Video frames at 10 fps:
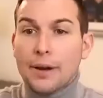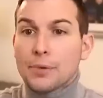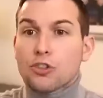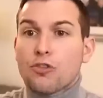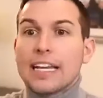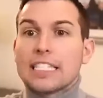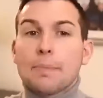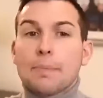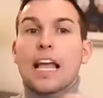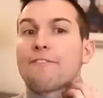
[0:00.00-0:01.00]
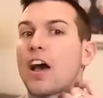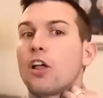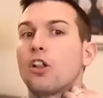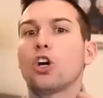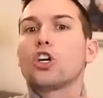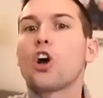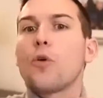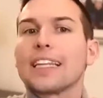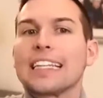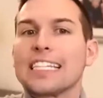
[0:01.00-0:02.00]
and it was crazy because I felt her
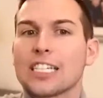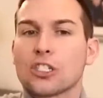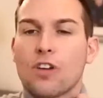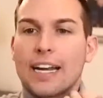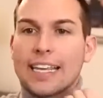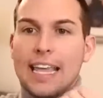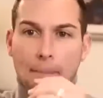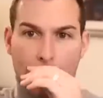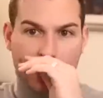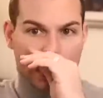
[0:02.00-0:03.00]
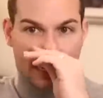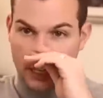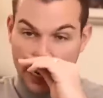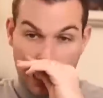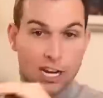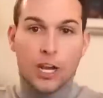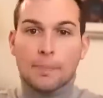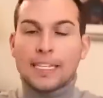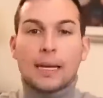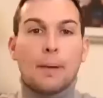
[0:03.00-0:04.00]
going like this, like trying to get my attention, and she
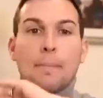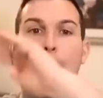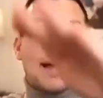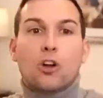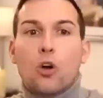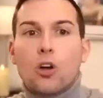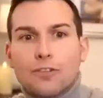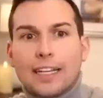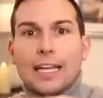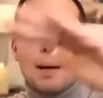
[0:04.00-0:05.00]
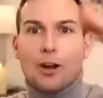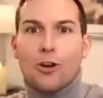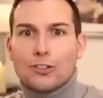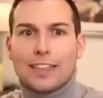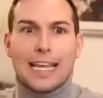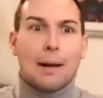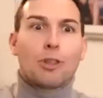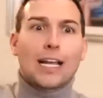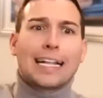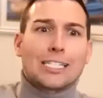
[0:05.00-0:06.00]
kept saying to me, "Matt, my girls are right there. My girls are right there." I'm
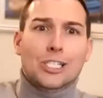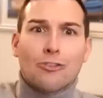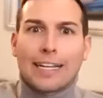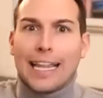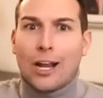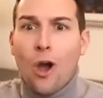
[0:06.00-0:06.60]
looking at the screen like,